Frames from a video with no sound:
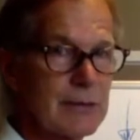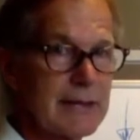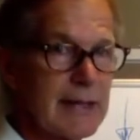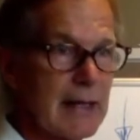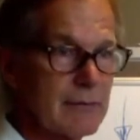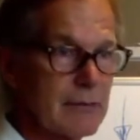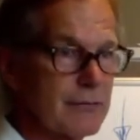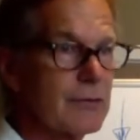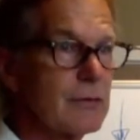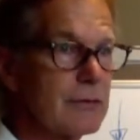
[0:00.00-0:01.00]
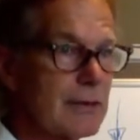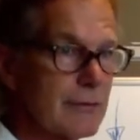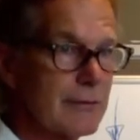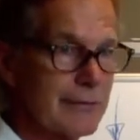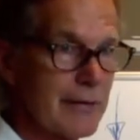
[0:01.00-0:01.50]
really have a few
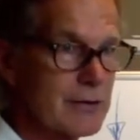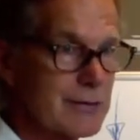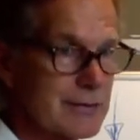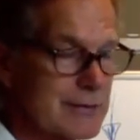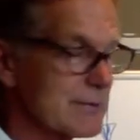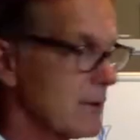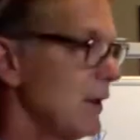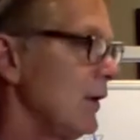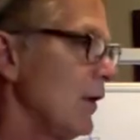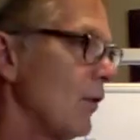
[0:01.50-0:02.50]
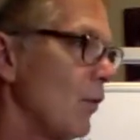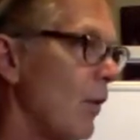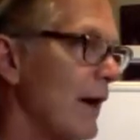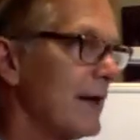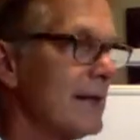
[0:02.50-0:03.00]
different functions.
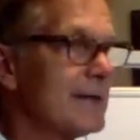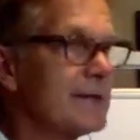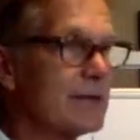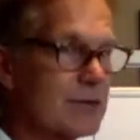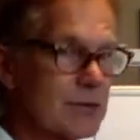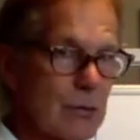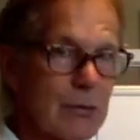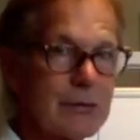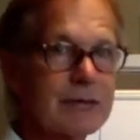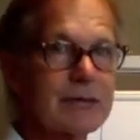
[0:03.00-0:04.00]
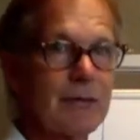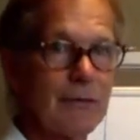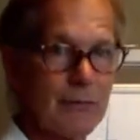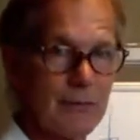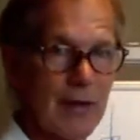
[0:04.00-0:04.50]
One is it stores
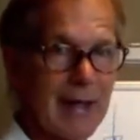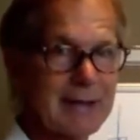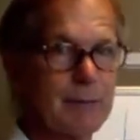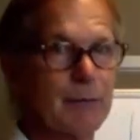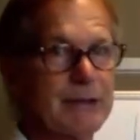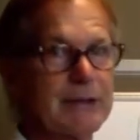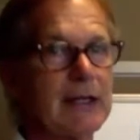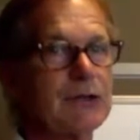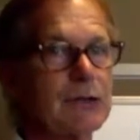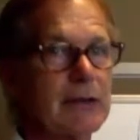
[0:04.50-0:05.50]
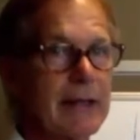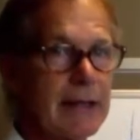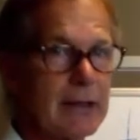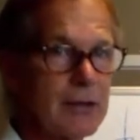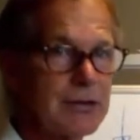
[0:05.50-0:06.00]
fat, potential
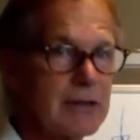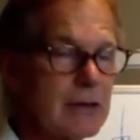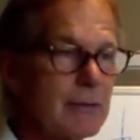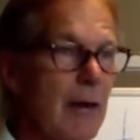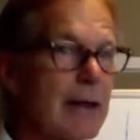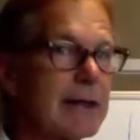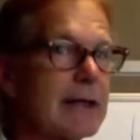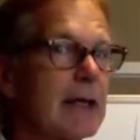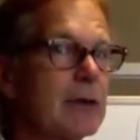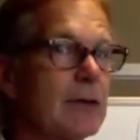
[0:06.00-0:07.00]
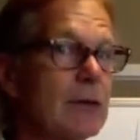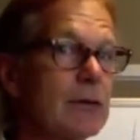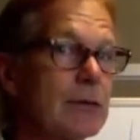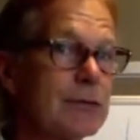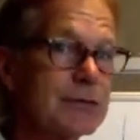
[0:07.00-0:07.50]
energy that the body can
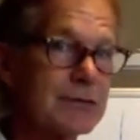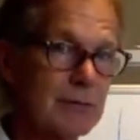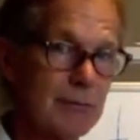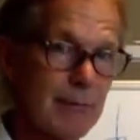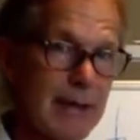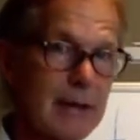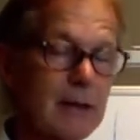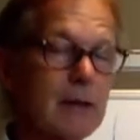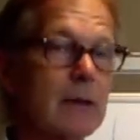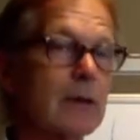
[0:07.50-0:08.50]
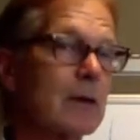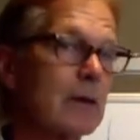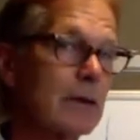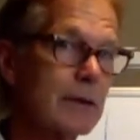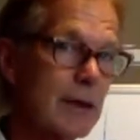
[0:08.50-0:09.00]
use to make
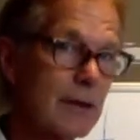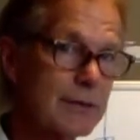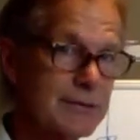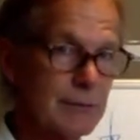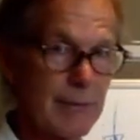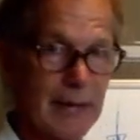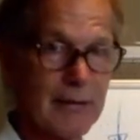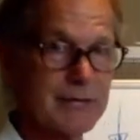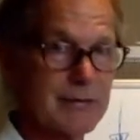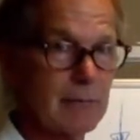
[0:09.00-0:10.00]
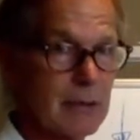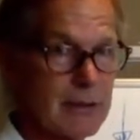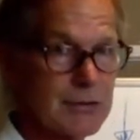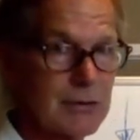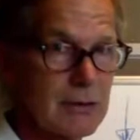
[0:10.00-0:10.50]
glucose to balance our
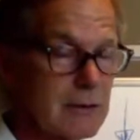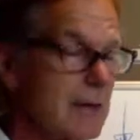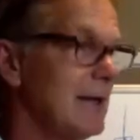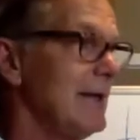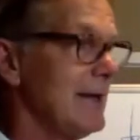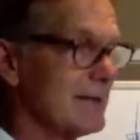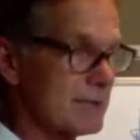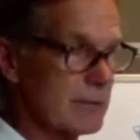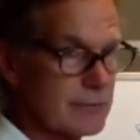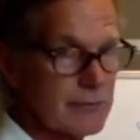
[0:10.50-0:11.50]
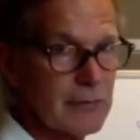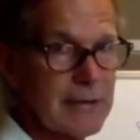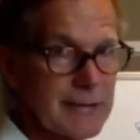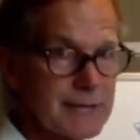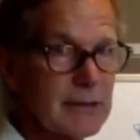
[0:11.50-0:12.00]
blood sugar. It's also for
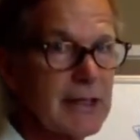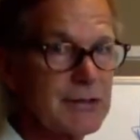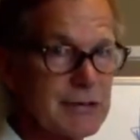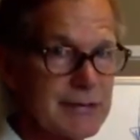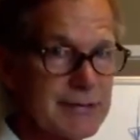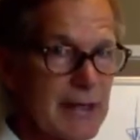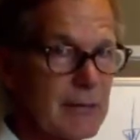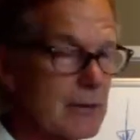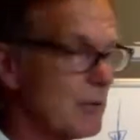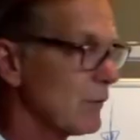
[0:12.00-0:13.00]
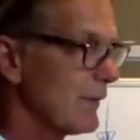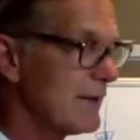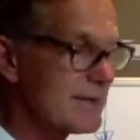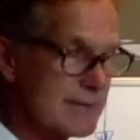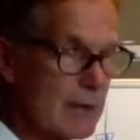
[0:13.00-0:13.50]
insulation, etc. But when
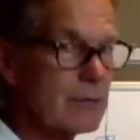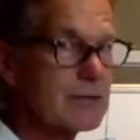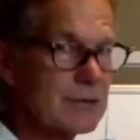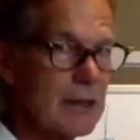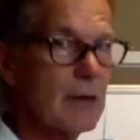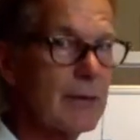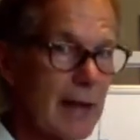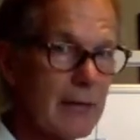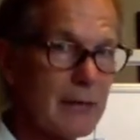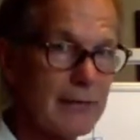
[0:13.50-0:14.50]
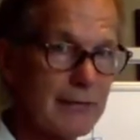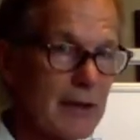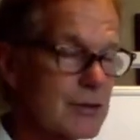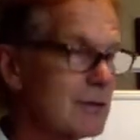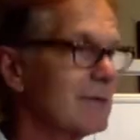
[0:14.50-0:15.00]
these cells slow down their
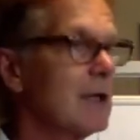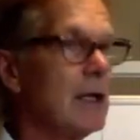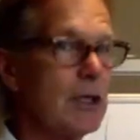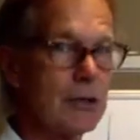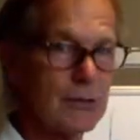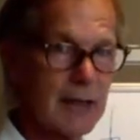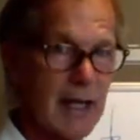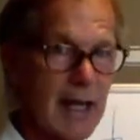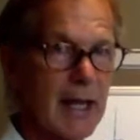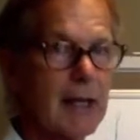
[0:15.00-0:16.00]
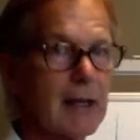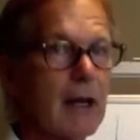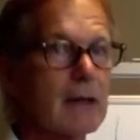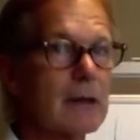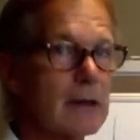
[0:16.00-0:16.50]
function, you
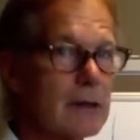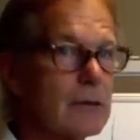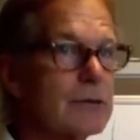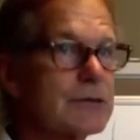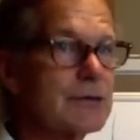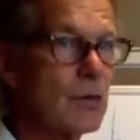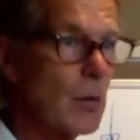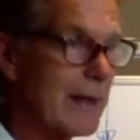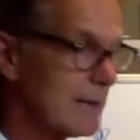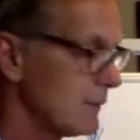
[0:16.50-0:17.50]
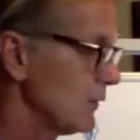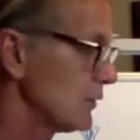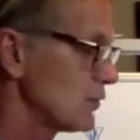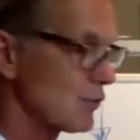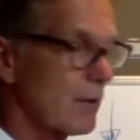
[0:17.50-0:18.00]
cannot lose the weight. You
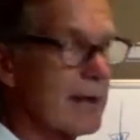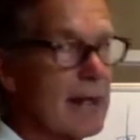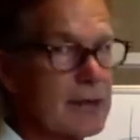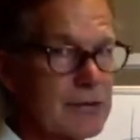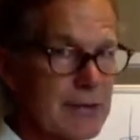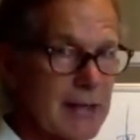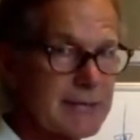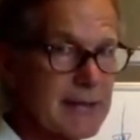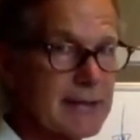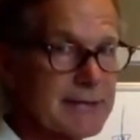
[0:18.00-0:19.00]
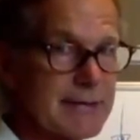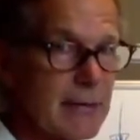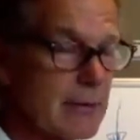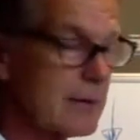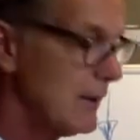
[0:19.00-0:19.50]
can try exercising,
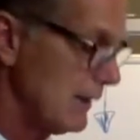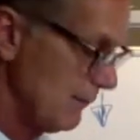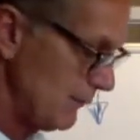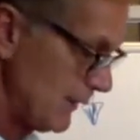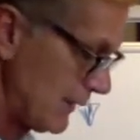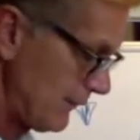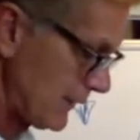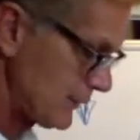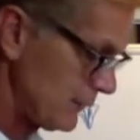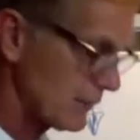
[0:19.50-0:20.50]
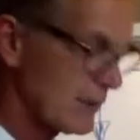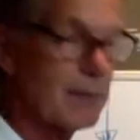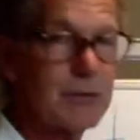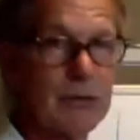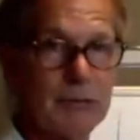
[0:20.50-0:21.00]
etc., but eventually you'll
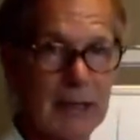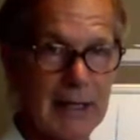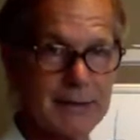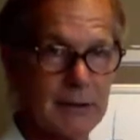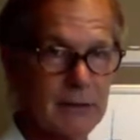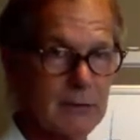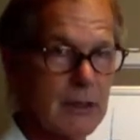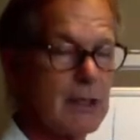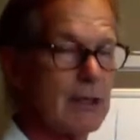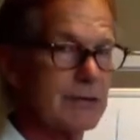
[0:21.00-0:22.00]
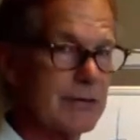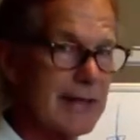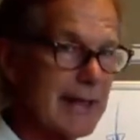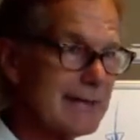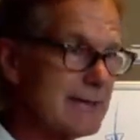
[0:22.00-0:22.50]
come to a plateau. So
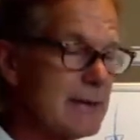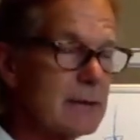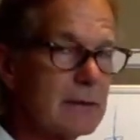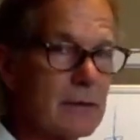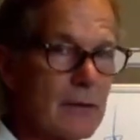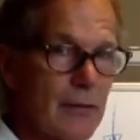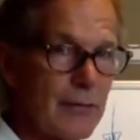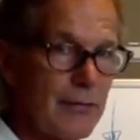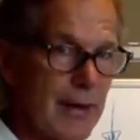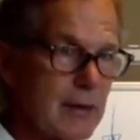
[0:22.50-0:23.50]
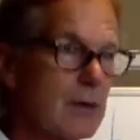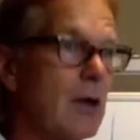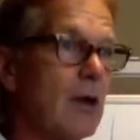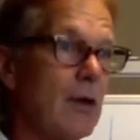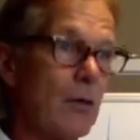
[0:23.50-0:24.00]
the ideal then
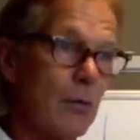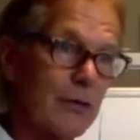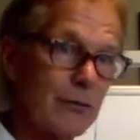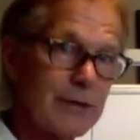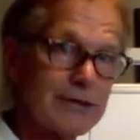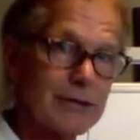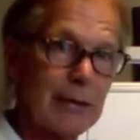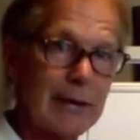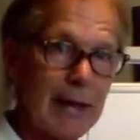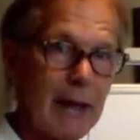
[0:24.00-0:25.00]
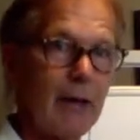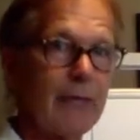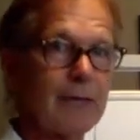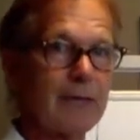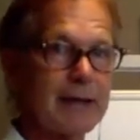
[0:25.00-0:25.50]
with restoring health
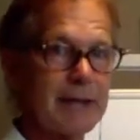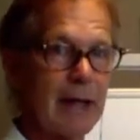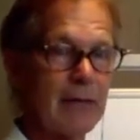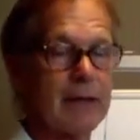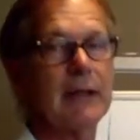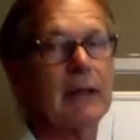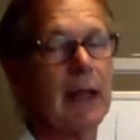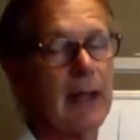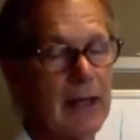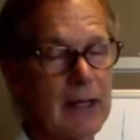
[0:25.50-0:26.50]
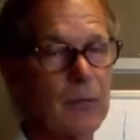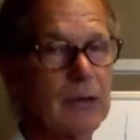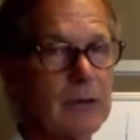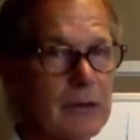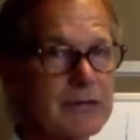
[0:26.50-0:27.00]
and vitality and
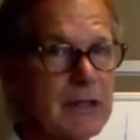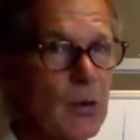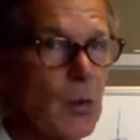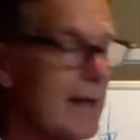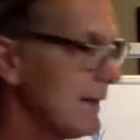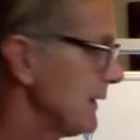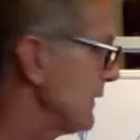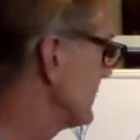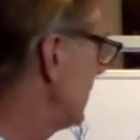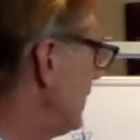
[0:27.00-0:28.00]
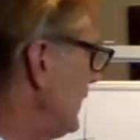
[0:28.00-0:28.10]
with losing weight is